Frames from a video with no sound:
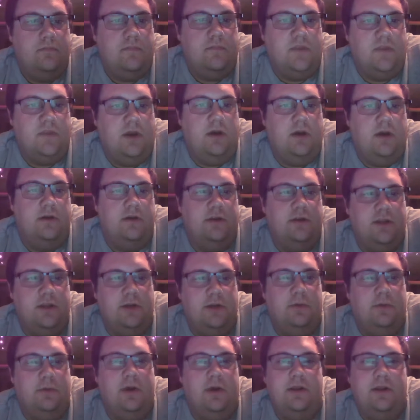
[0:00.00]
Huh, you
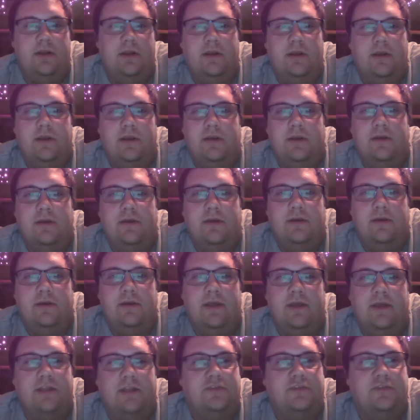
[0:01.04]
know what?
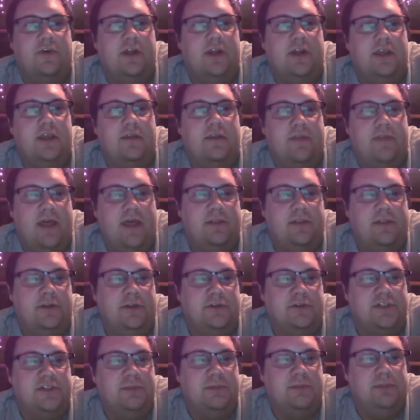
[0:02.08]
That's funny. That little
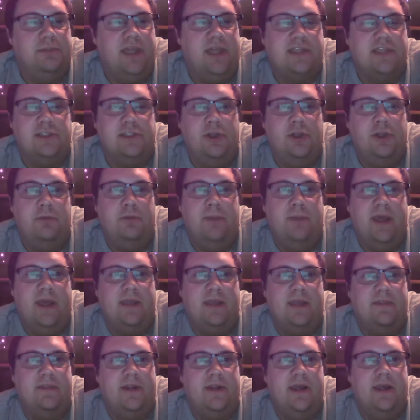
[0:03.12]
simplex load
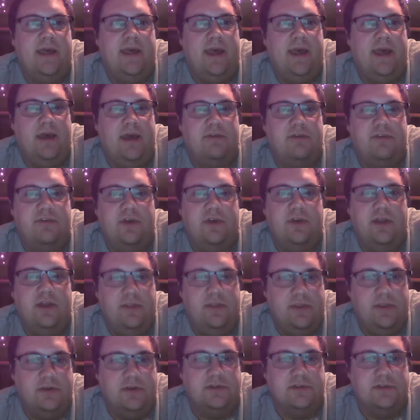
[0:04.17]
bank that I have,
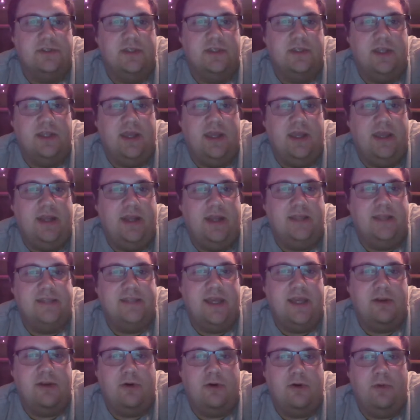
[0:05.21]
there's an
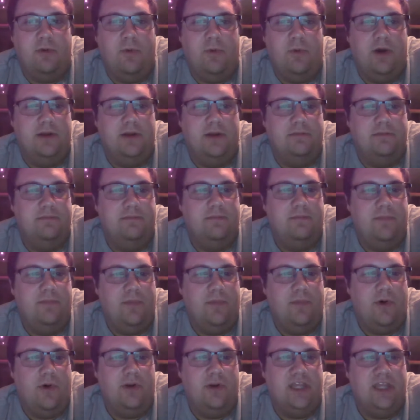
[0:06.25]
identical one
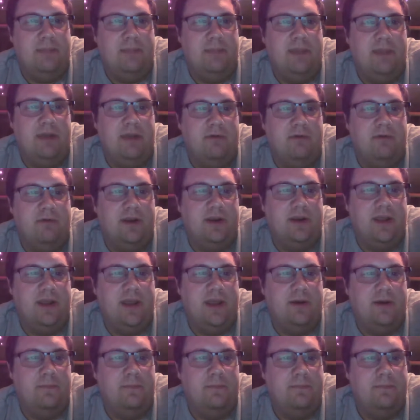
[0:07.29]
on eBay right
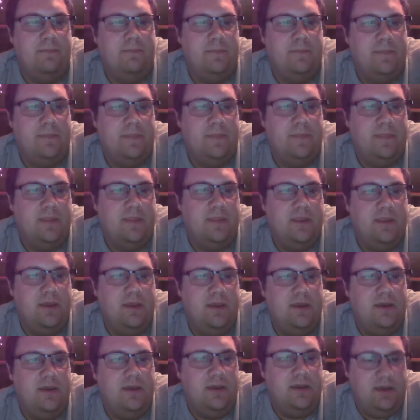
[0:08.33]
now.
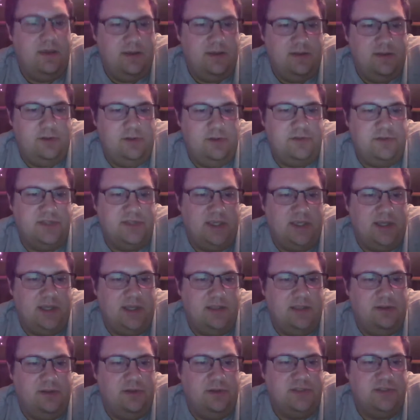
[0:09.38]
It looks
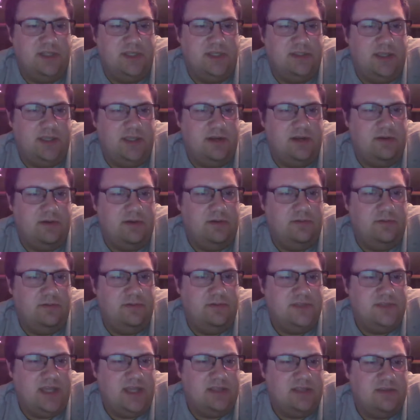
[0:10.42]
identical.
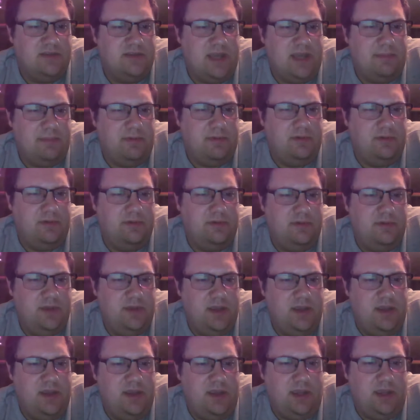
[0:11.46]
It's got a couple
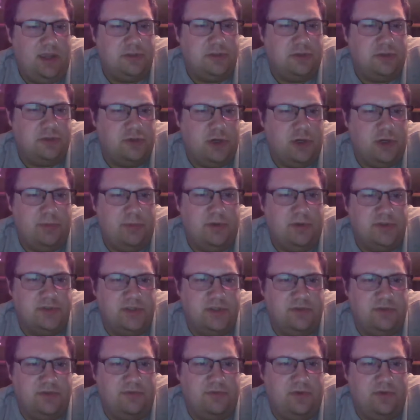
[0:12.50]
extra terminals
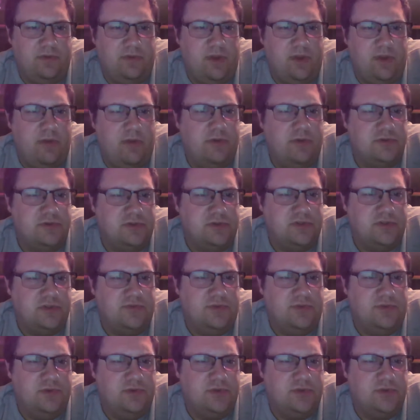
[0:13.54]
on the front. Oh, those are just
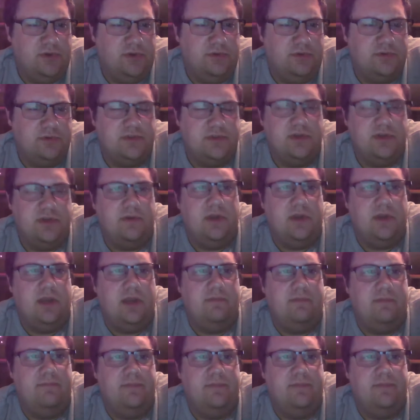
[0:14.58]
fuse holders. Okay.